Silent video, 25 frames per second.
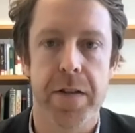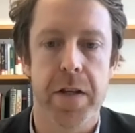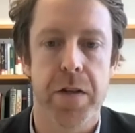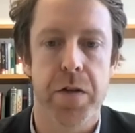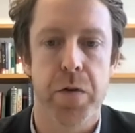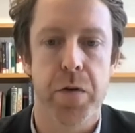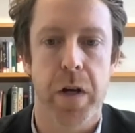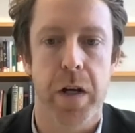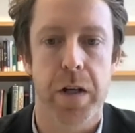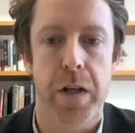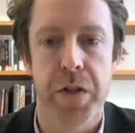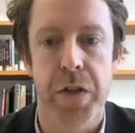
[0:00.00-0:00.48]
an
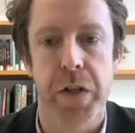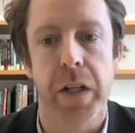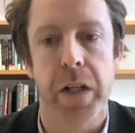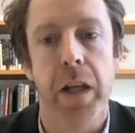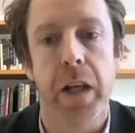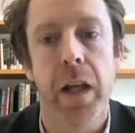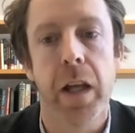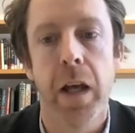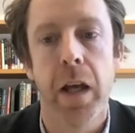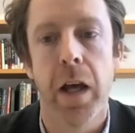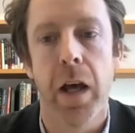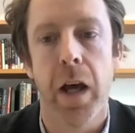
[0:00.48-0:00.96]
introduction
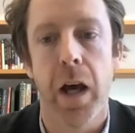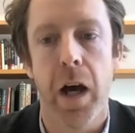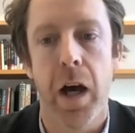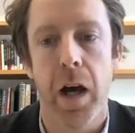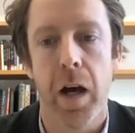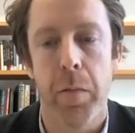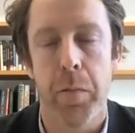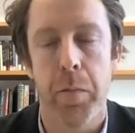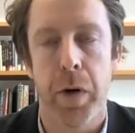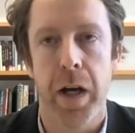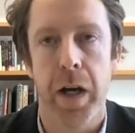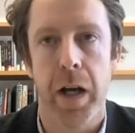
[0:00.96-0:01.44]

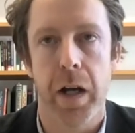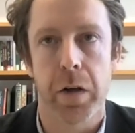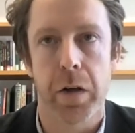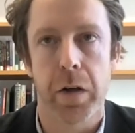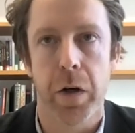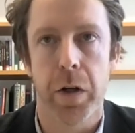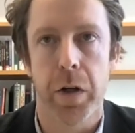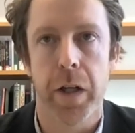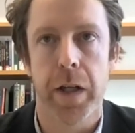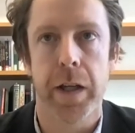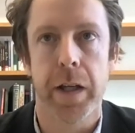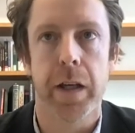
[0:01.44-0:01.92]
uh, by our
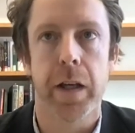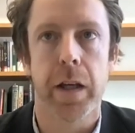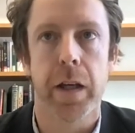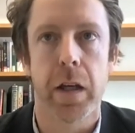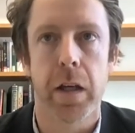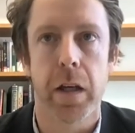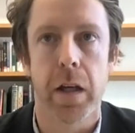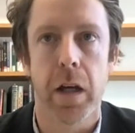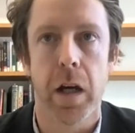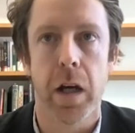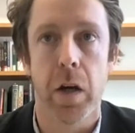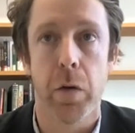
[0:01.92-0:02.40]
colleague
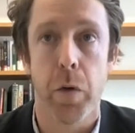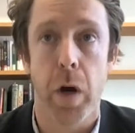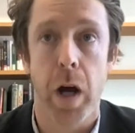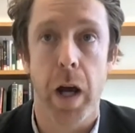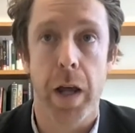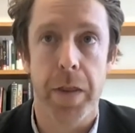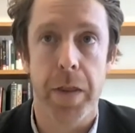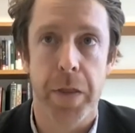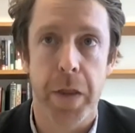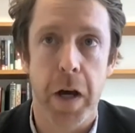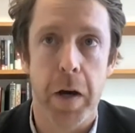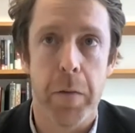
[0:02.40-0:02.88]
uh,
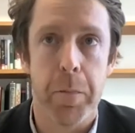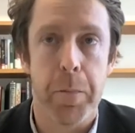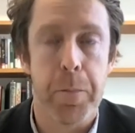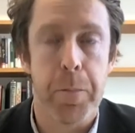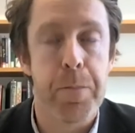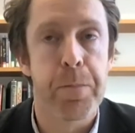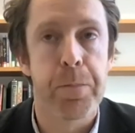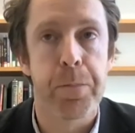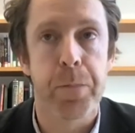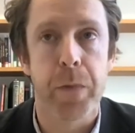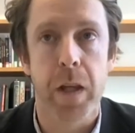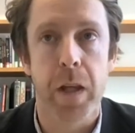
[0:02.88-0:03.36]
Ryan Thumb,
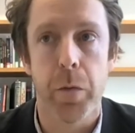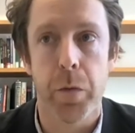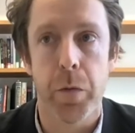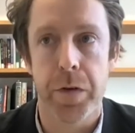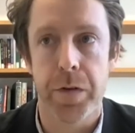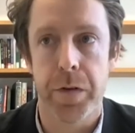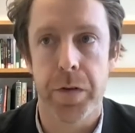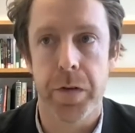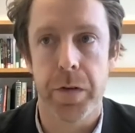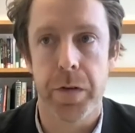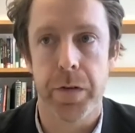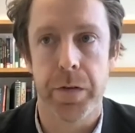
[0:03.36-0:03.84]

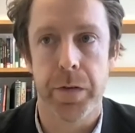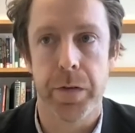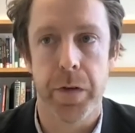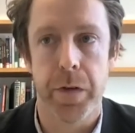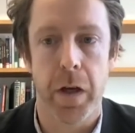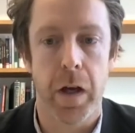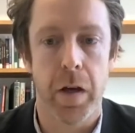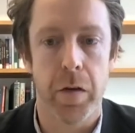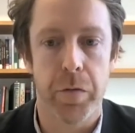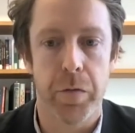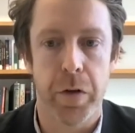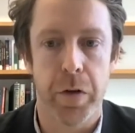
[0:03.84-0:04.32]
which is
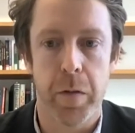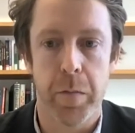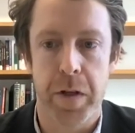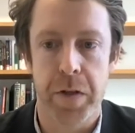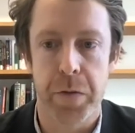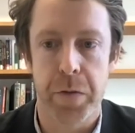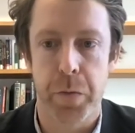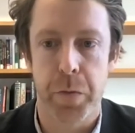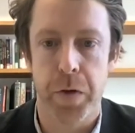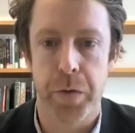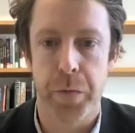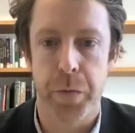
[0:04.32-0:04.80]
uh, very
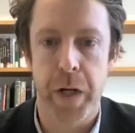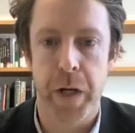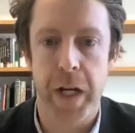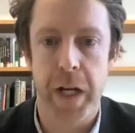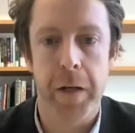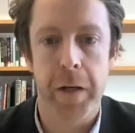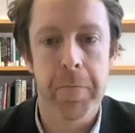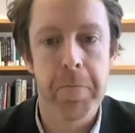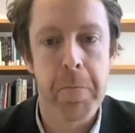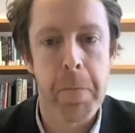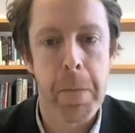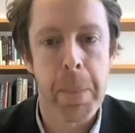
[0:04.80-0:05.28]
much worth
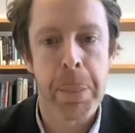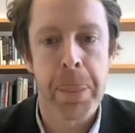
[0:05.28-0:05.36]
reading.